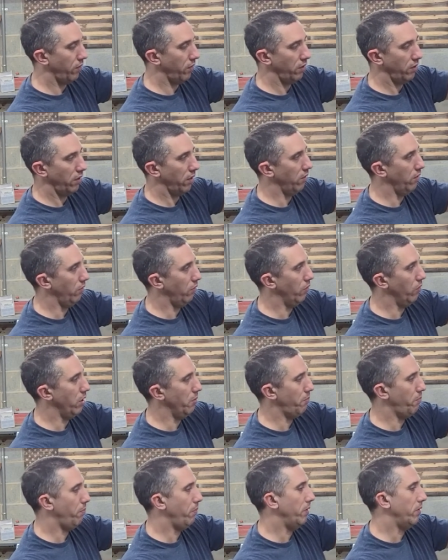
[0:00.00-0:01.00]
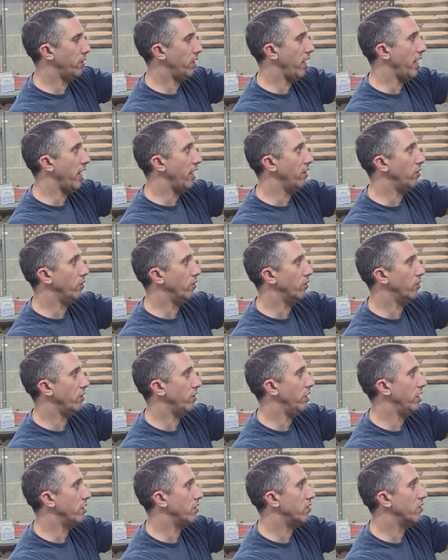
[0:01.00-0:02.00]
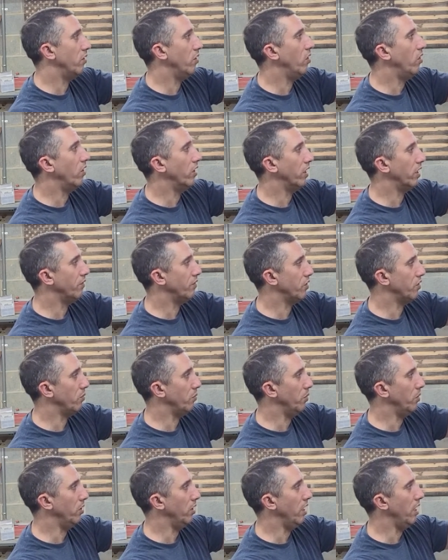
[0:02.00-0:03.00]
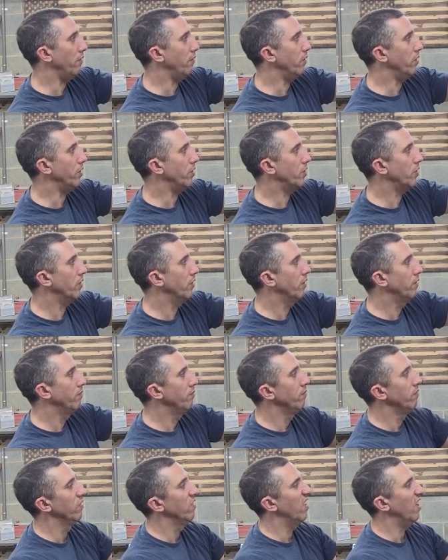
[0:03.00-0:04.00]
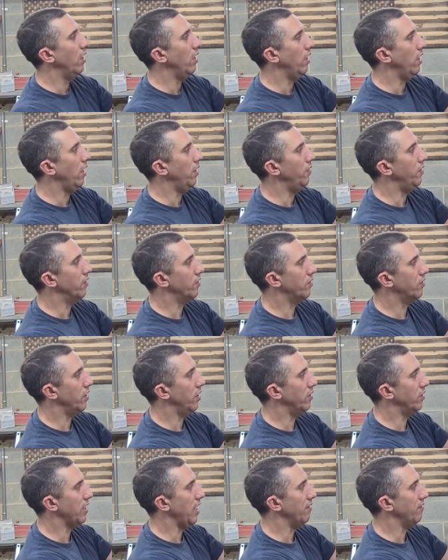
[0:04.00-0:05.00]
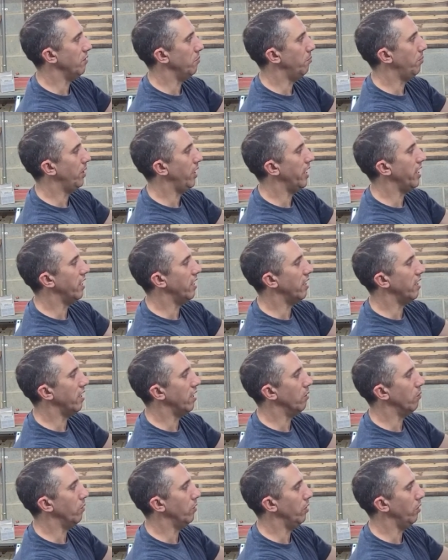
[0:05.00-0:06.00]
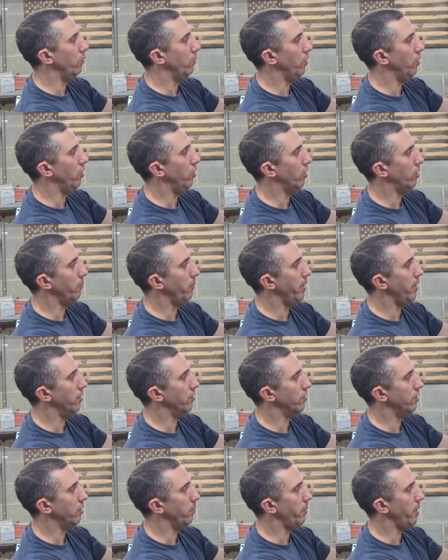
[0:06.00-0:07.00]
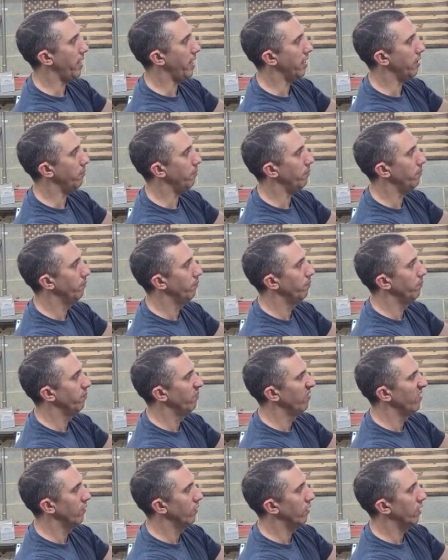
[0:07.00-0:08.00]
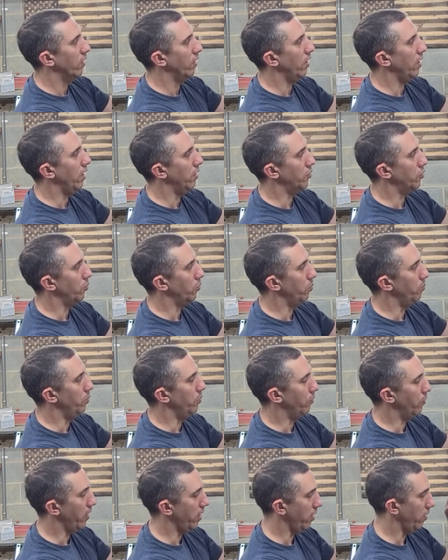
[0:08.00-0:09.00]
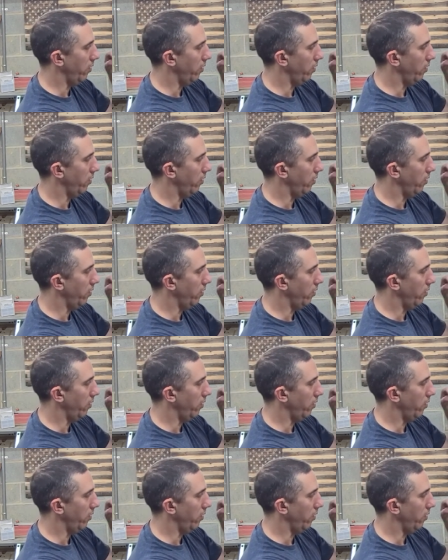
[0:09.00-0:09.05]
you know, grip, but the handle's nice and long, gives you some good leverage. This does have some play in here where the hook mounts at the bottom, so it'll move around a